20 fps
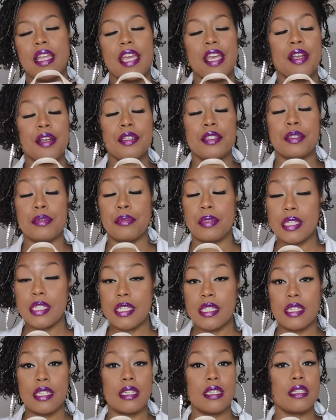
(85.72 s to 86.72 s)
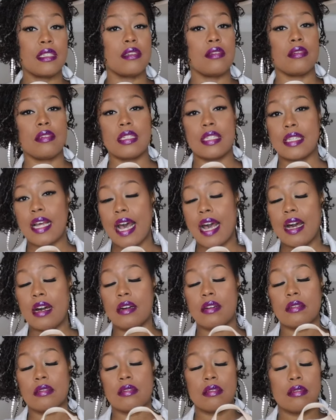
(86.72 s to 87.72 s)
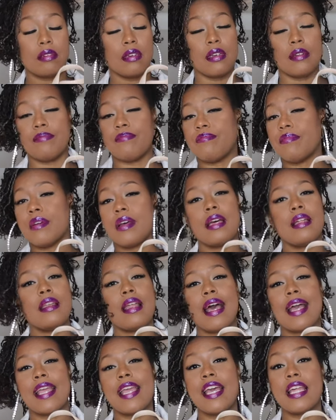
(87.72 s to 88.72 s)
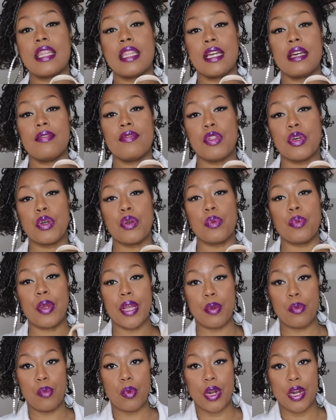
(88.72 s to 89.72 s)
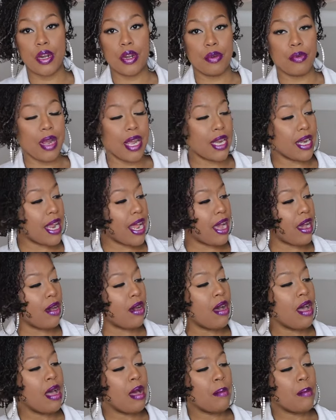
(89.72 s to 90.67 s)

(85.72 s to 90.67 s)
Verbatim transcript: characteristics or styles. Uh, I can't think of the correct word right now.